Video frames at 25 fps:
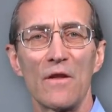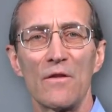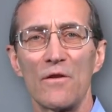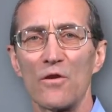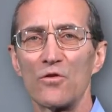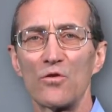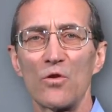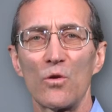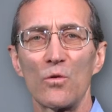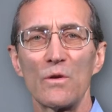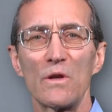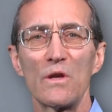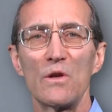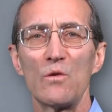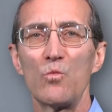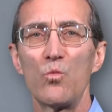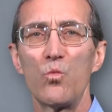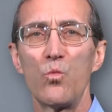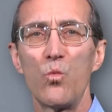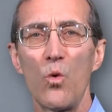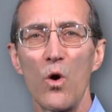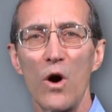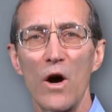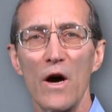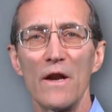There's only
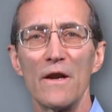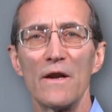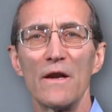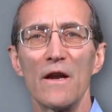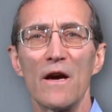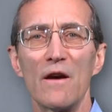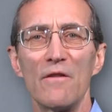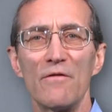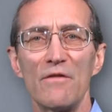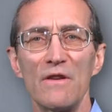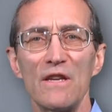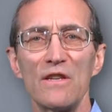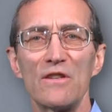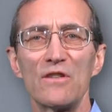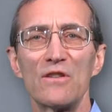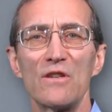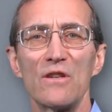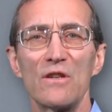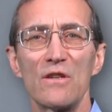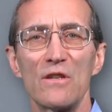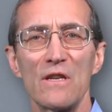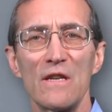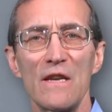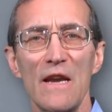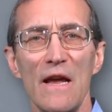one of each
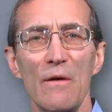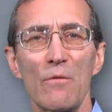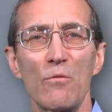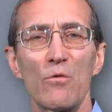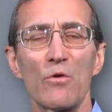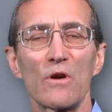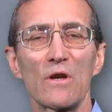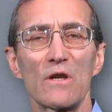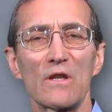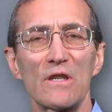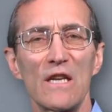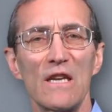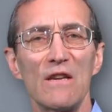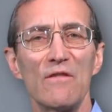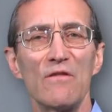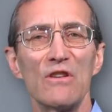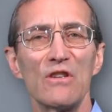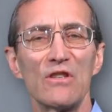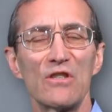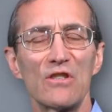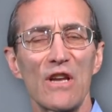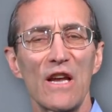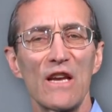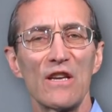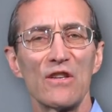network
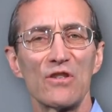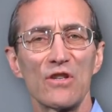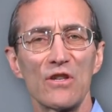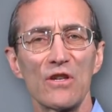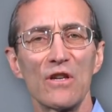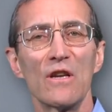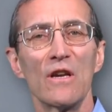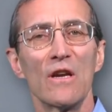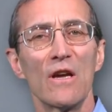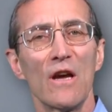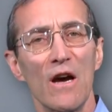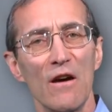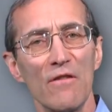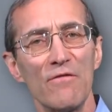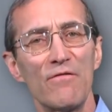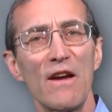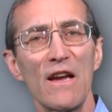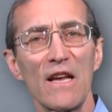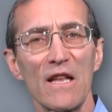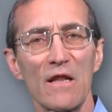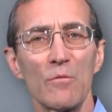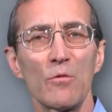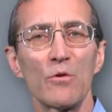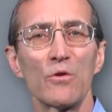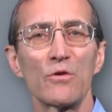TV station
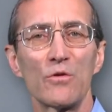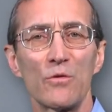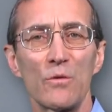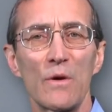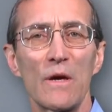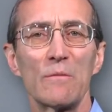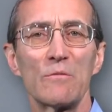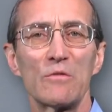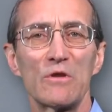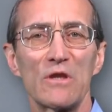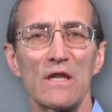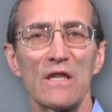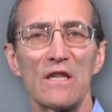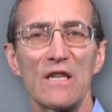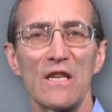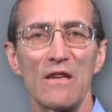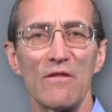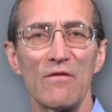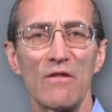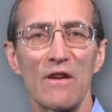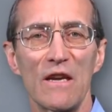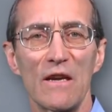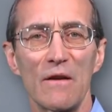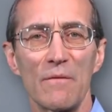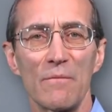available to
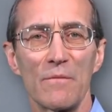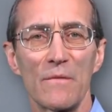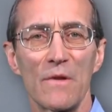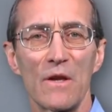MCTV.